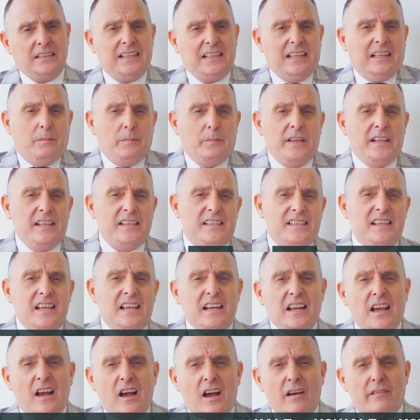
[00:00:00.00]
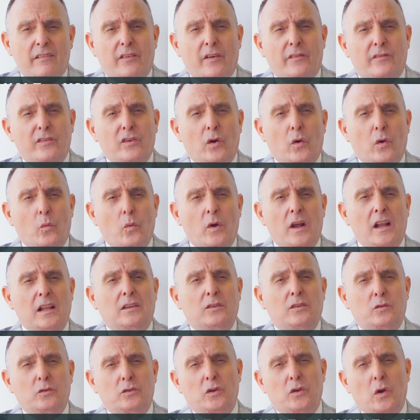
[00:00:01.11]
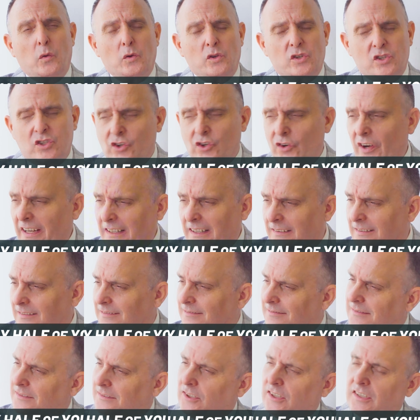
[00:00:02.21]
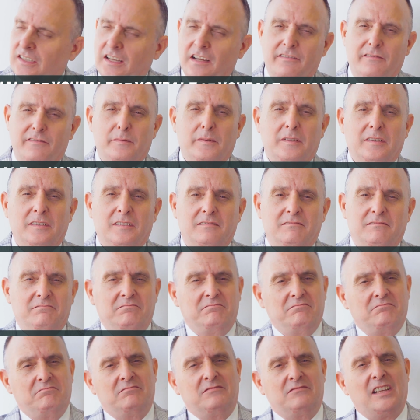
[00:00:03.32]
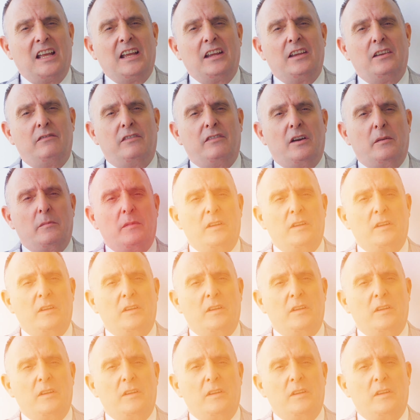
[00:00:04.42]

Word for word: That means nearly half of your wealth could go straight to the government. Thank you very